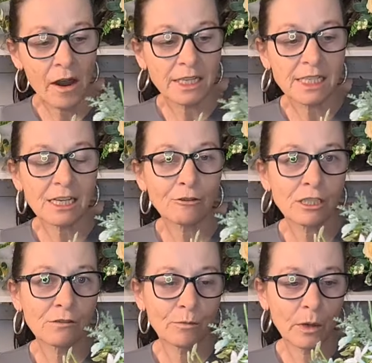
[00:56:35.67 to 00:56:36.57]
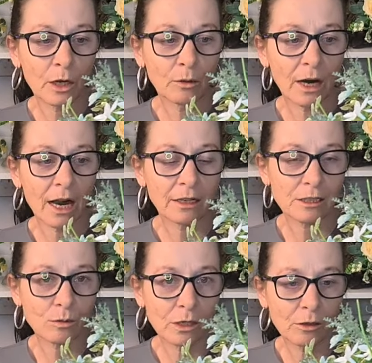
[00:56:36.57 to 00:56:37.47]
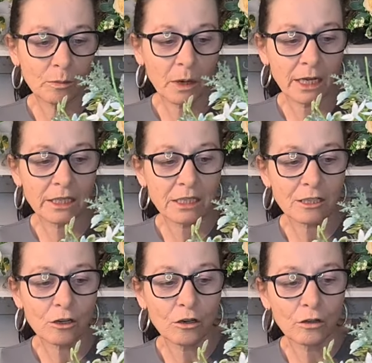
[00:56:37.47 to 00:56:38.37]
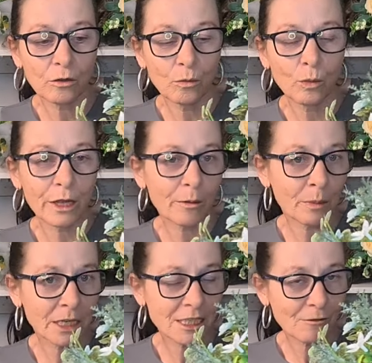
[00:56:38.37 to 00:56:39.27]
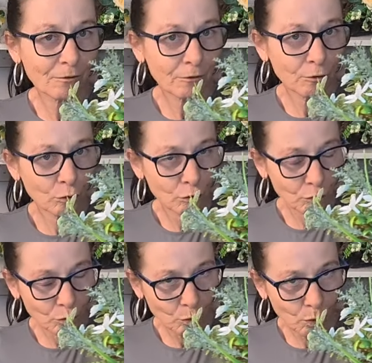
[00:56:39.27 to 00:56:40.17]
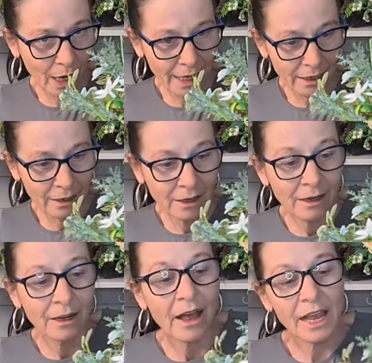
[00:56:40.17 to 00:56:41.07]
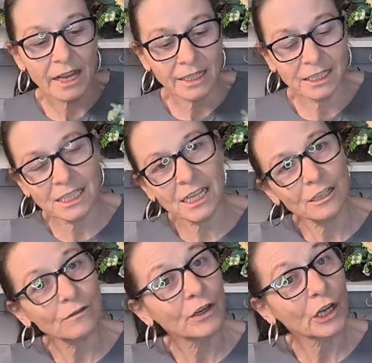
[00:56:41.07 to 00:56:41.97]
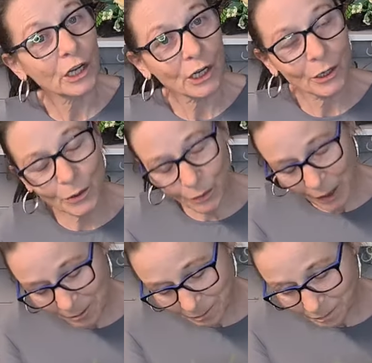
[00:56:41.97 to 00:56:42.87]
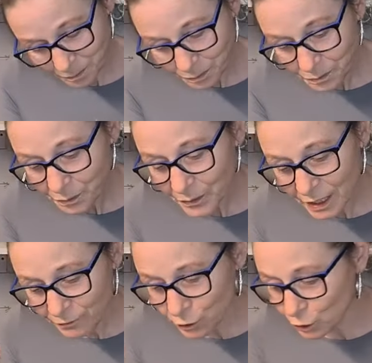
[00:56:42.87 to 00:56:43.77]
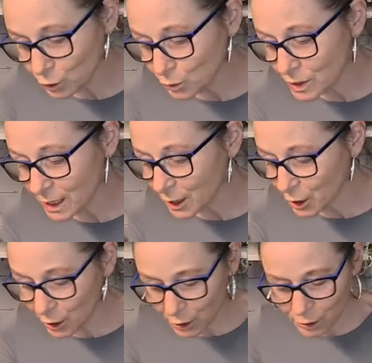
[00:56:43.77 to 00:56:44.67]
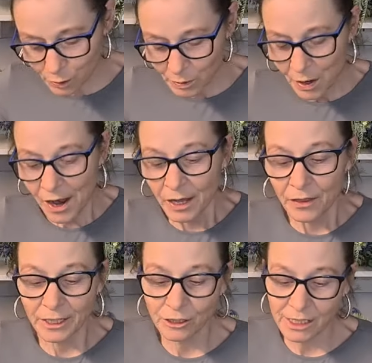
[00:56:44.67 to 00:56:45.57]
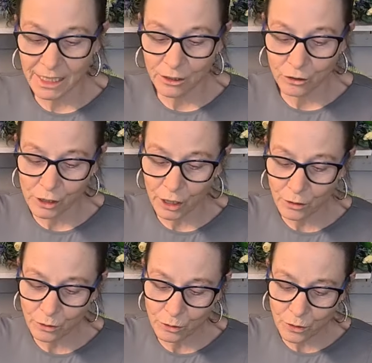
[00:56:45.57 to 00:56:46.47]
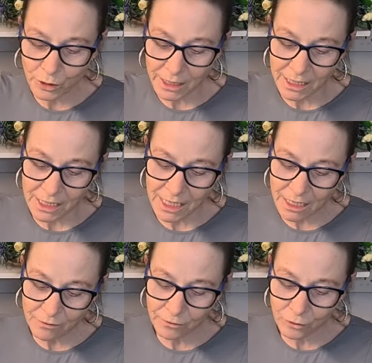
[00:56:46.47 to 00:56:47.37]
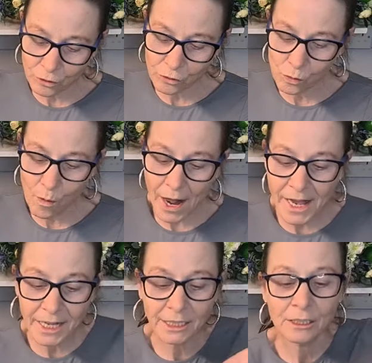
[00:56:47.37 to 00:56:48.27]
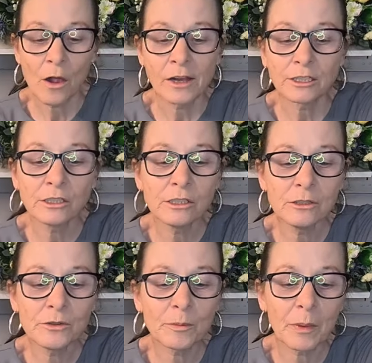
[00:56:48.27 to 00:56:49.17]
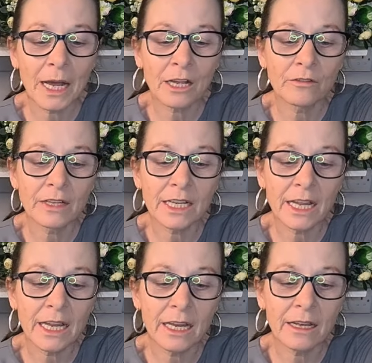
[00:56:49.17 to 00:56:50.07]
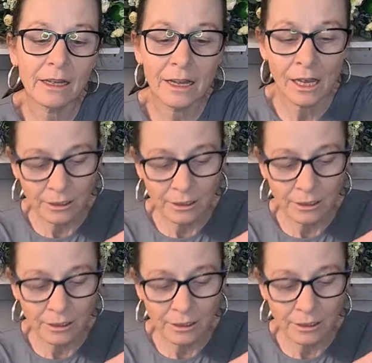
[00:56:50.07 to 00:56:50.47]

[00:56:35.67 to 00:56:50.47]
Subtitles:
a decorative bow as well, placed on with a piece of floral wire instead of glue. If you're using glue, then get your glue gun instead of floral wire, glue the back of it here,